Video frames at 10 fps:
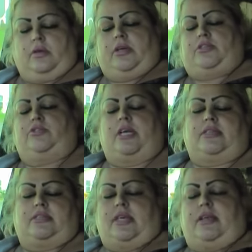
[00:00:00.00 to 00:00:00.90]
The
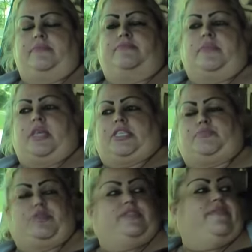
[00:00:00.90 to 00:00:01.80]
2008
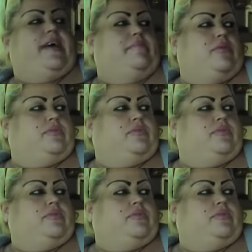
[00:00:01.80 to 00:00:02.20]
Express van, bro.